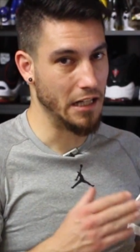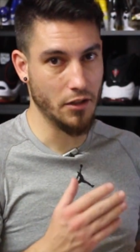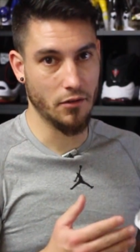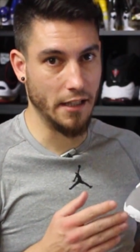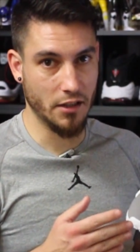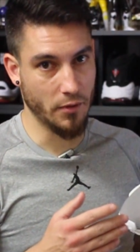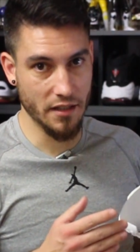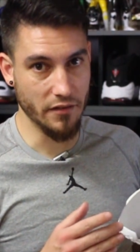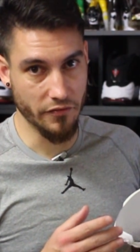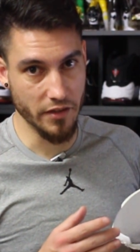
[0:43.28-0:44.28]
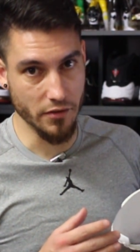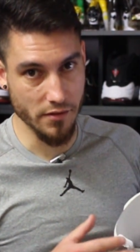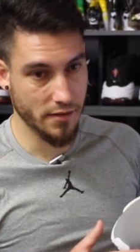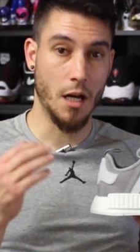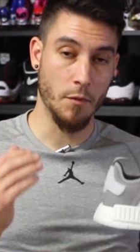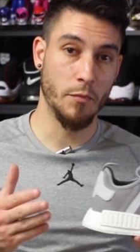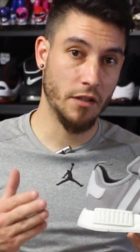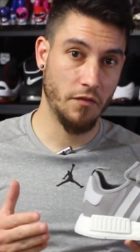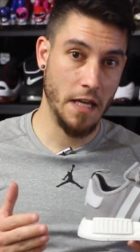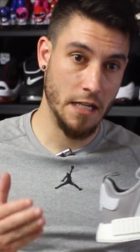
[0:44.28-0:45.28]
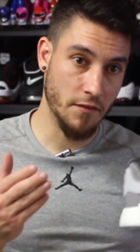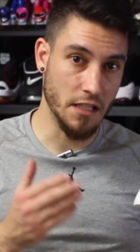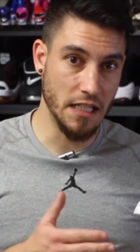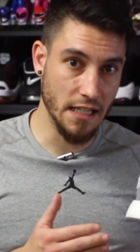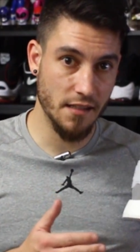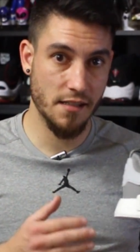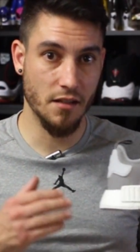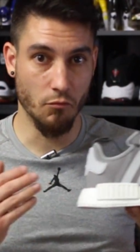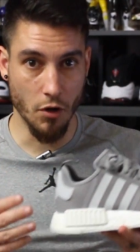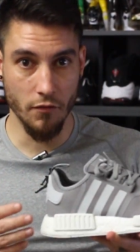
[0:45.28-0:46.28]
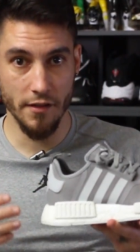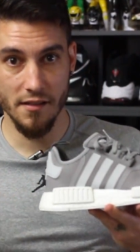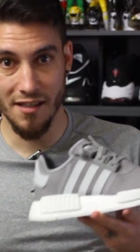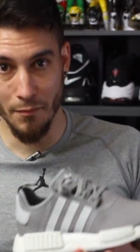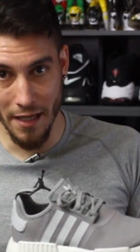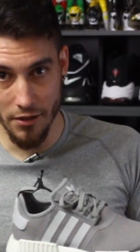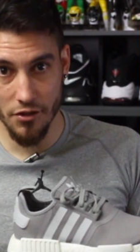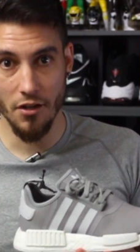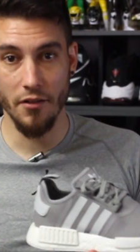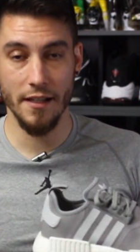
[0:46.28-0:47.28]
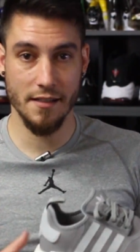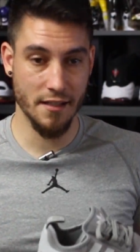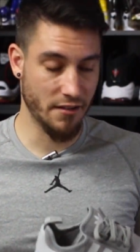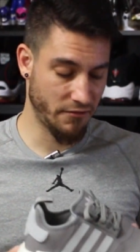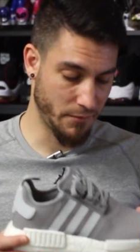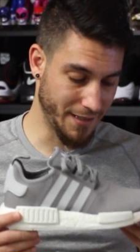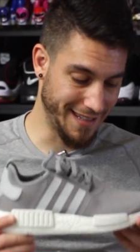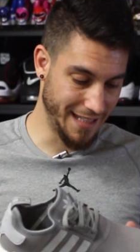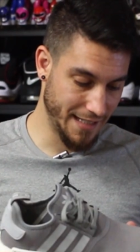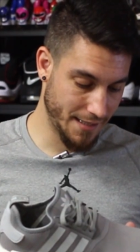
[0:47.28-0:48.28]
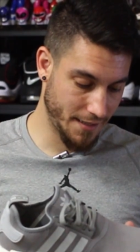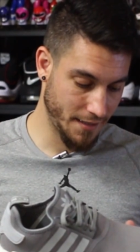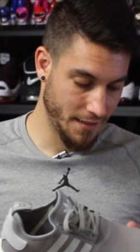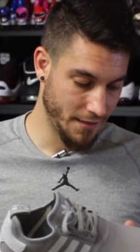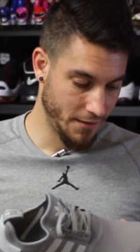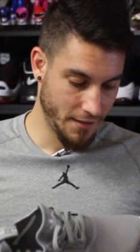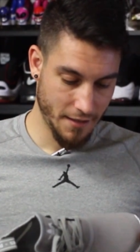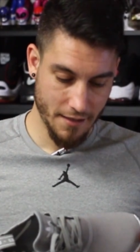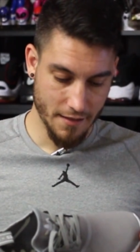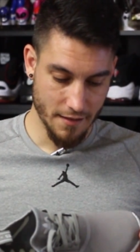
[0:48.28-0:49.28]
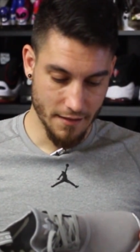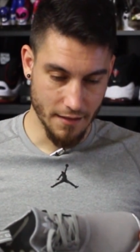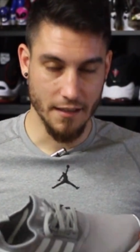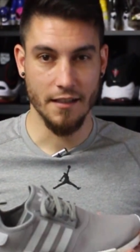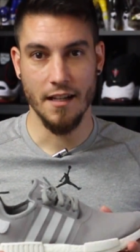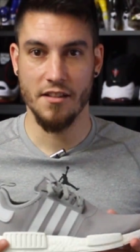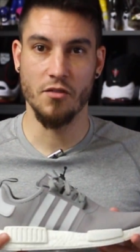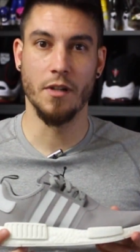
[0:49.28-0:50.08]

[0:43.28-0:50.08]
I don't like the way that it feels. I'm a big fan of the knits, the wovens, the mesh, all that stuff. But this uh, not so